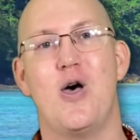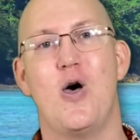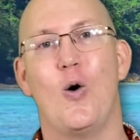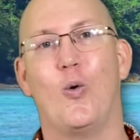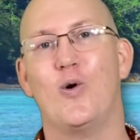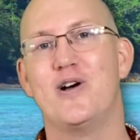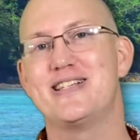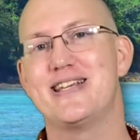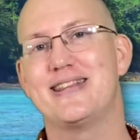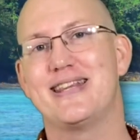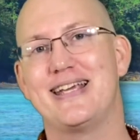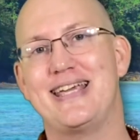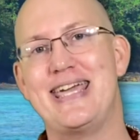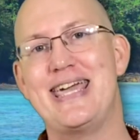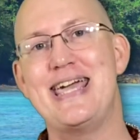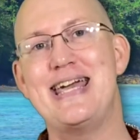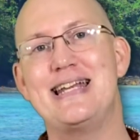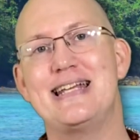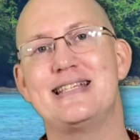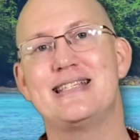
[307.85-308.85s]
was that the
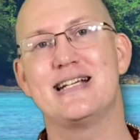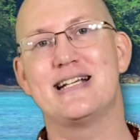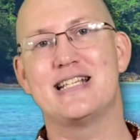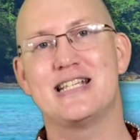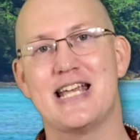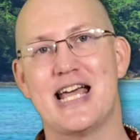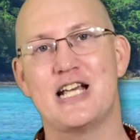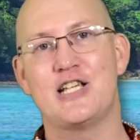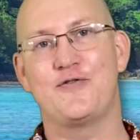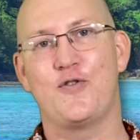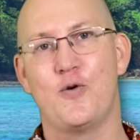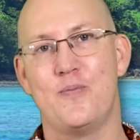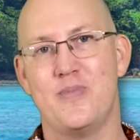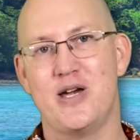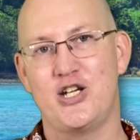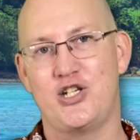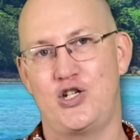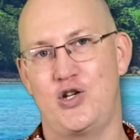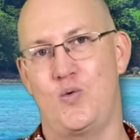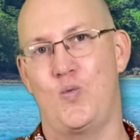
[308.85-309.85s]
key to successful
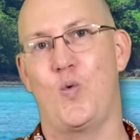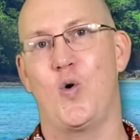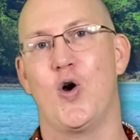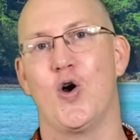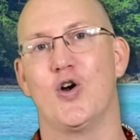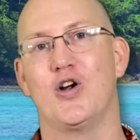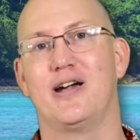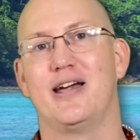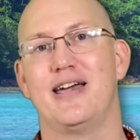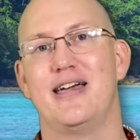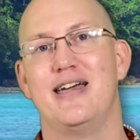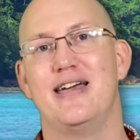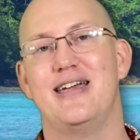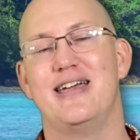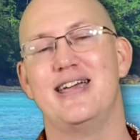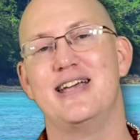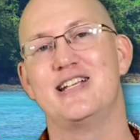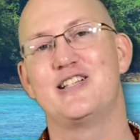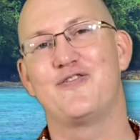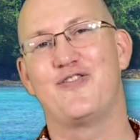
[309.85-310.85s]
mission work
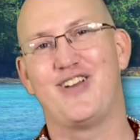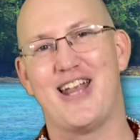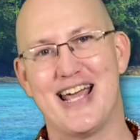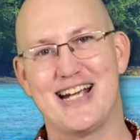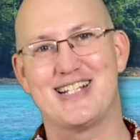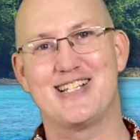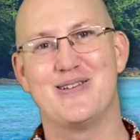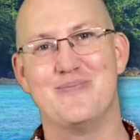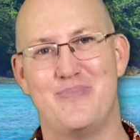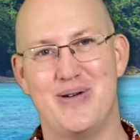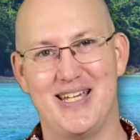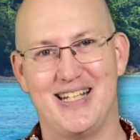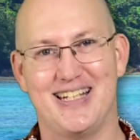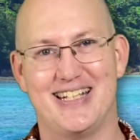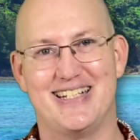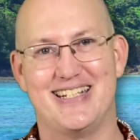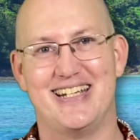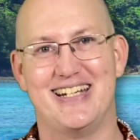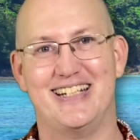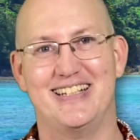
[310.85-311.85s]
is
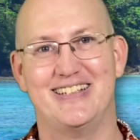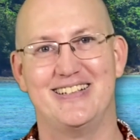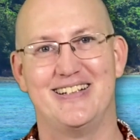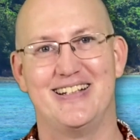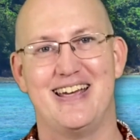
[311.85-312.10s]
flexibility.